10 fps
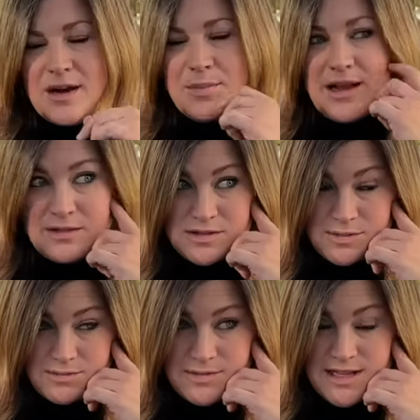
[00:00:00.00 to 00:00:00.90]
going to plant those
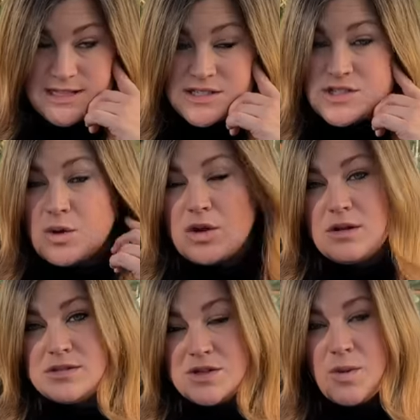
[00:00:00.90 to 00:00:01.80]
things so
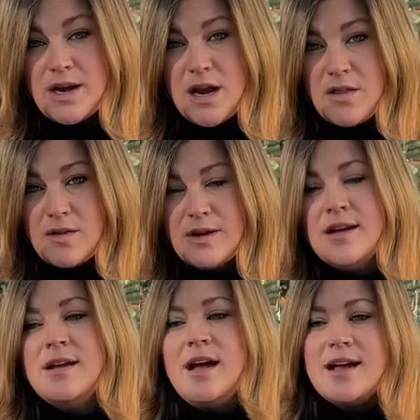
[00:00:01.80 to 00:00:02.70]
close to one another
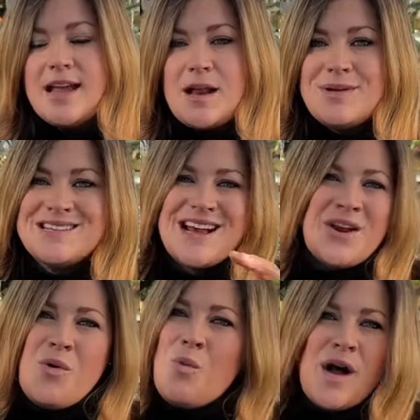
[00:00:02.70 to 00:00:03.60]
again, because I
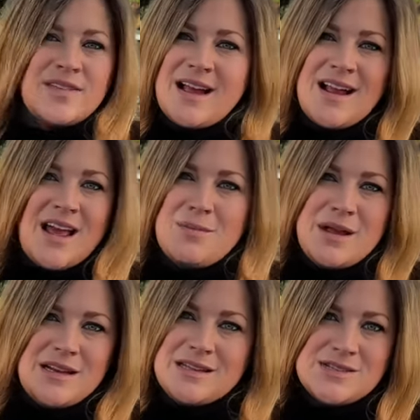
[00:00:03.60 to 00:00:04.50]
don't want that kind of
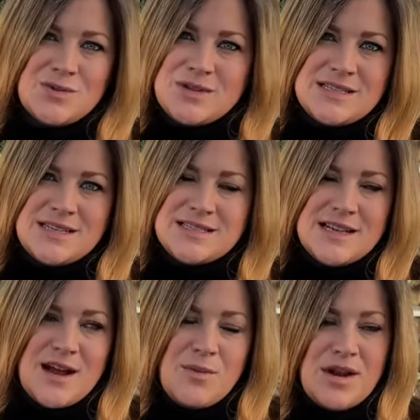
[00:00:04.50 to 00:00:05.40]
maintenance through the season.
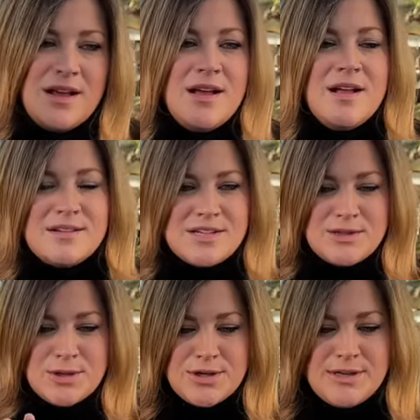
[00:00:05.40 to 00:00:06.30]
I want to
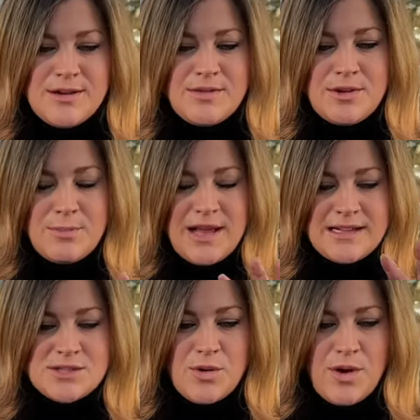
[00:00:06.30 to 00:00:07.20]
learn the
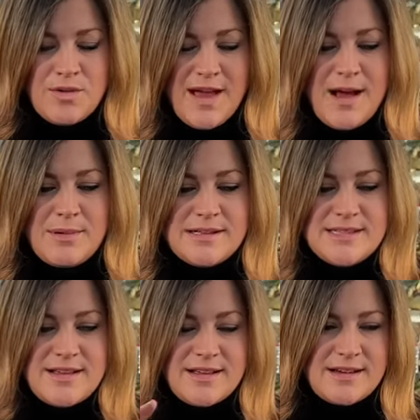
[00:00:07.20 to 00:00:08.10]
plant's growth habits
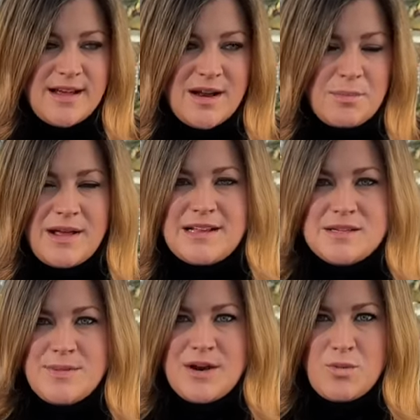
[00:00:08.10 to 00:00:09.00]
and then kind of plant
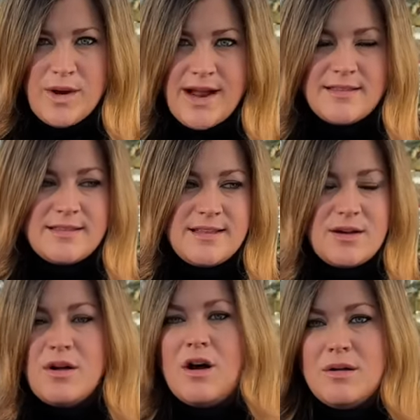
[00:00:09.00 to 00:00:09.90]
them in a way that
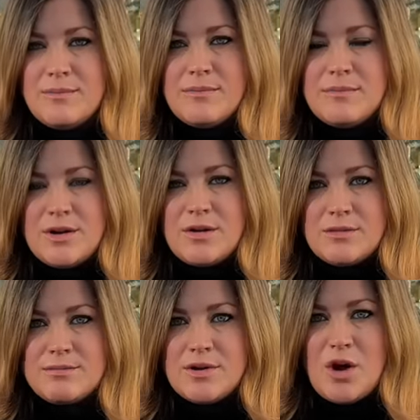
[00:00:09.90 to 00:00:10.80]
they'll all, you
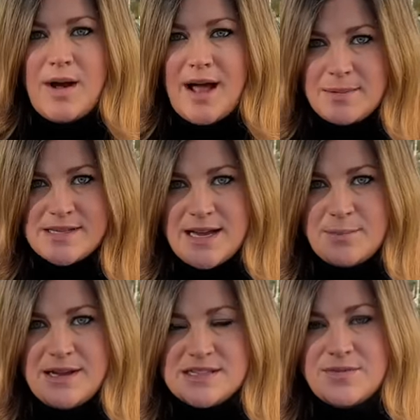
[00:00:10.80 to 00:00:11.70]
know, cohabitate
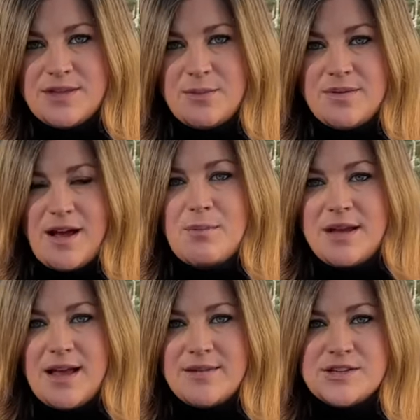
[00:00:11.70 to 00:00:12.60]
peacefully without me
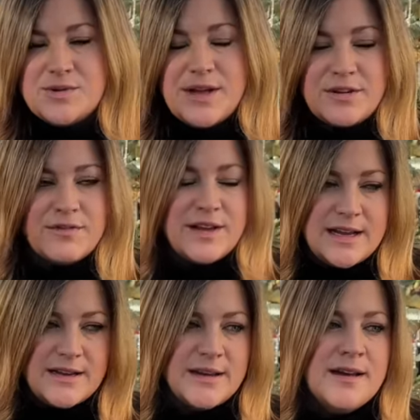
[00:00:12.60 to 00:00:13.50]
having to intervene.